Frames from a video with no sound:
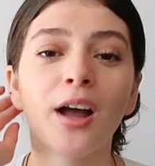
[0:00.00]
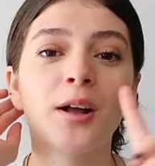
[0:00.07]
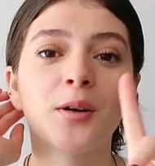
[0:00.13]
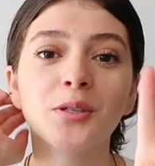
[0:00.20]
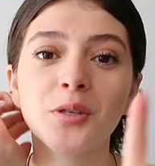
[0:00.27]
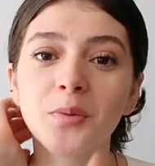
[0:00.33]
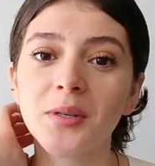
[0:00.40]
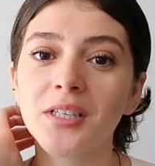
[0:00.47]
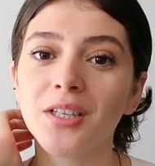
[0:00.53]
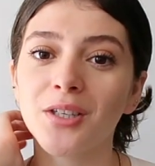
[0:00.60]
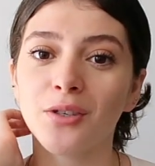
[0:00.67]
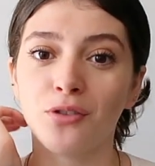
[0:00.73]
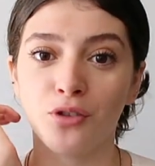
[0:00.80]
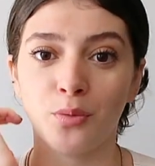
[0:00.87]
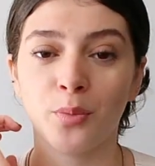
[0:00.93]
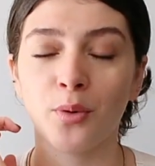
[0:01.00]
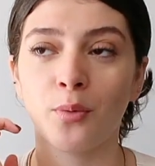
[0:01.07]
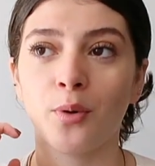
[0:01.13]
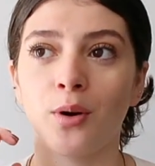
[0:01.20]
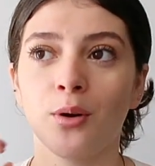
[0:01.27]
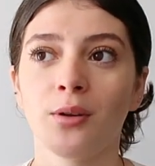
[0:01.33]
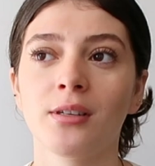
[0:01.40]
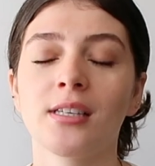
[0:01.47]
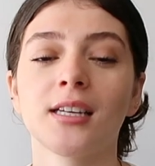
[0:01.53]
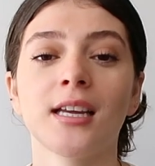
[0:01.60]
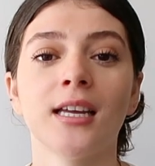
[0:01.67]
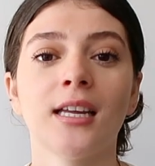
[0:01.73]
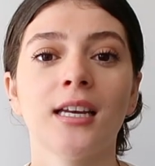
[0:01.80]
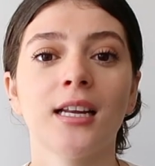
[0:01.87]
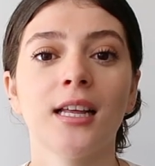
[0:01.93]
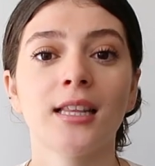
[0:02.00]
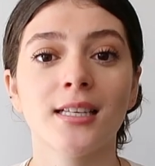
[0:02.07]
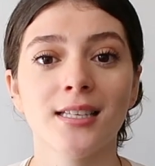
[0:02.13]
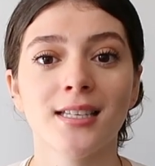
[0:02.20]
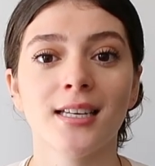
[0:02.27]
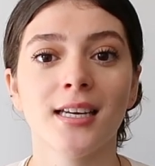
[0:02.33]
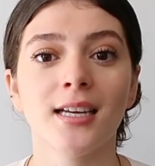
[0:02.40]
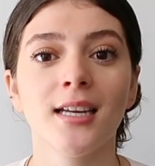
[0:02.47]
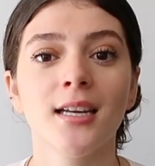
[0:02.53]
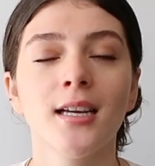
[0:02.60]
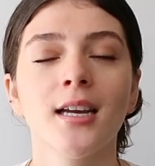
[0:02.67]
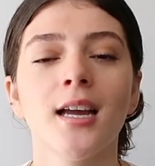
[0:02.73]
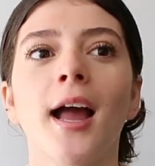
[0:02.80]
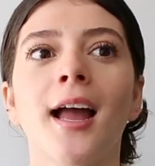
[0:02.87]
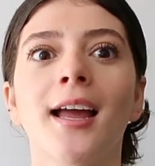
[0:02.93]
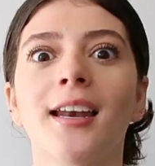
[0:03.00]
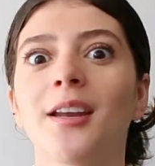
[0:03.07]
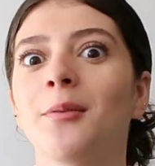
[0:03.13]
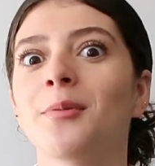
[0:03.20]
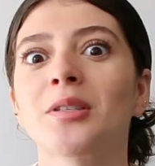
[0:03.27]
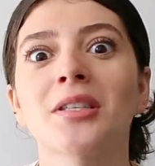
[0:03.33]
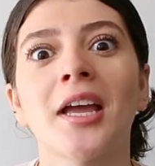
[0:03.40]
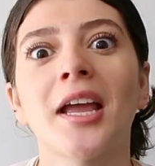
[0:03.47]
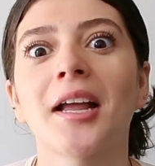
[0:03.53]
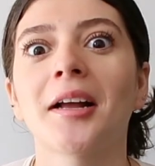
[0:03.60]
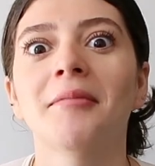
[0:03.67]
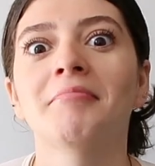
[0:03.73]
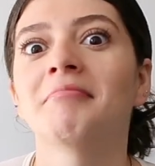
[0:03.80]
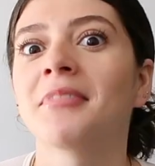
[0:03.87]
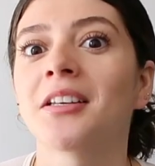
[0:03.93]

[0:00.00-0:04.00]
i also went to the super world in the city and it was like